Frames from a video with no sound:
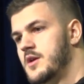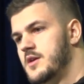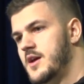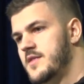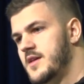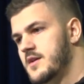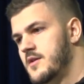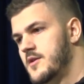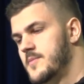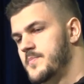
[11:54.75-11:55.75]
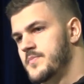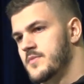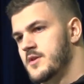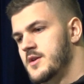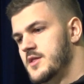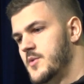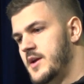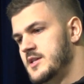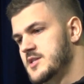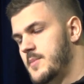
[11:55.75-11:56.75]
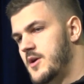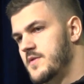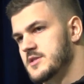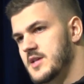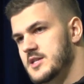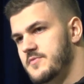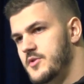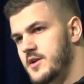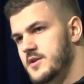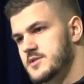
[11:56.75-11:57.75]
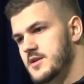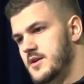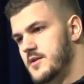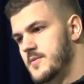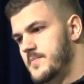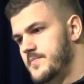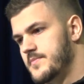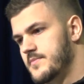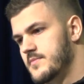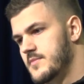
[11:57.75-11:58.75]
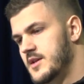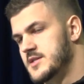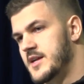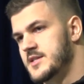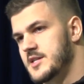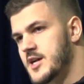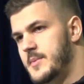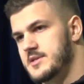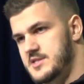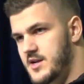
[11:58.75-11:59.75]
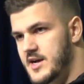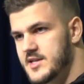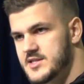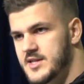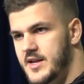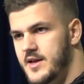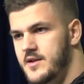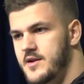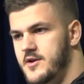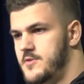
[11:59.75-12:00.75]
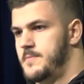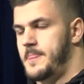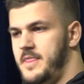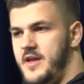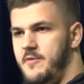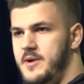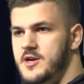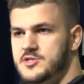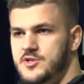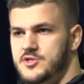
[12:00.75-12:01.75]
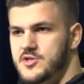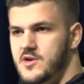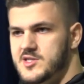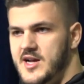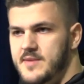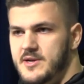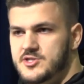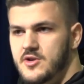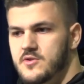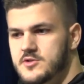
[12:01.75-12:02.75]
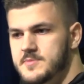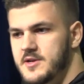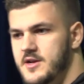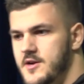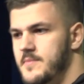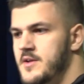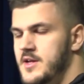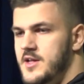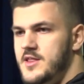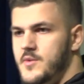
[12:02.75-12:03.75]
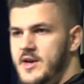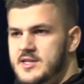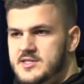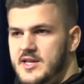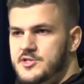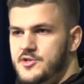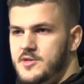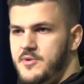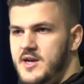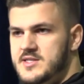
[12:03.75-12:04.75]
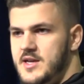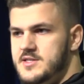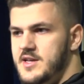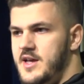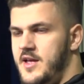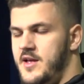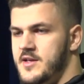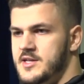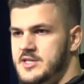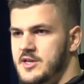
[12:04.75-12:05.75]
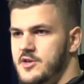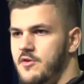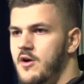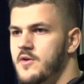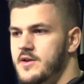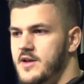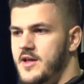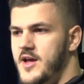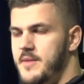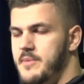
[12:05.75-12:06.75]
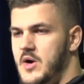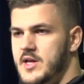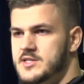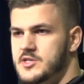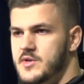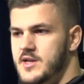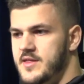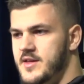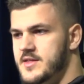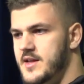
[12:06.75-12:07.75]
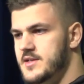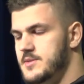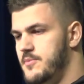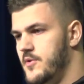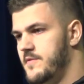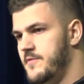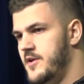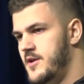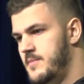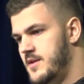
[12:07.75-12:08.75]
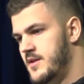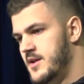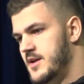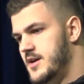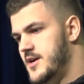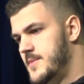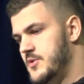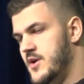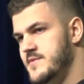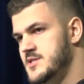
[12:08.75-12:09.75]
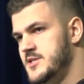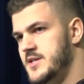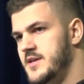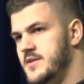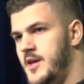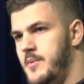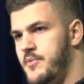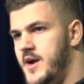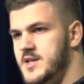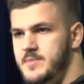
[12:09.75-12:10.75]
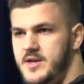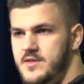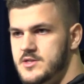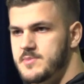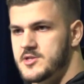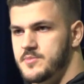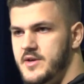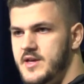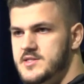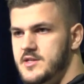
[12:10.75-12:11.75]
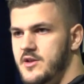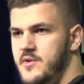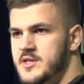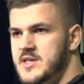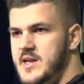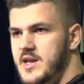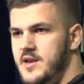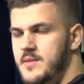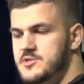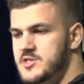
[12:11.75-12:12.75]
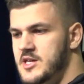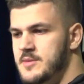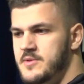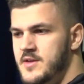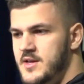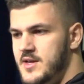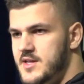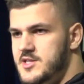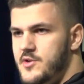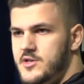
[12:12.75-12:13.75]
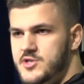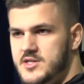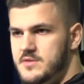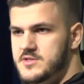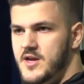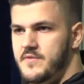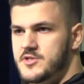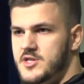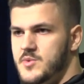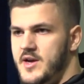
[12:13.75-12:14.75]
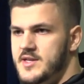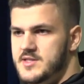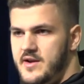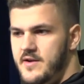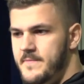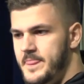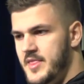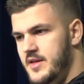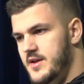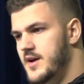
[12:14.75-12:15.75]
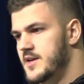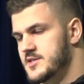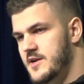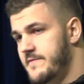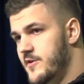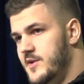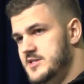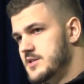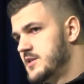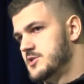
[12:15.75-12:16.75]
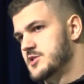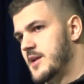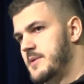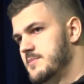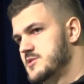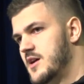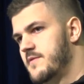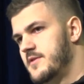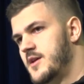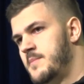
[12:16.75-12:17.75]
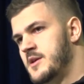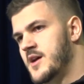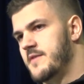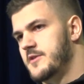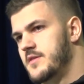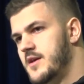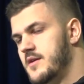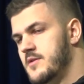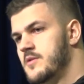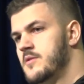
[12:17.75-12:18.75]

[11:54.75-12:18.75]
Yeah, I think um, the way he's come on this last few years, um, it's not easy to come in as a young guy as a tight end. Um, everybody goes through their struggles. I had my struggles, but um, the way he stayed true to the process and, and continued to grow and, and, and, bought into it, I think that that's important for him. And um, you obviously see him in practice making those special plays, and you know he's got it in him just to keep continue to trust himself and trust why he's there. Uh, he's there for a reason. Just got to be himself and, and be confident in that.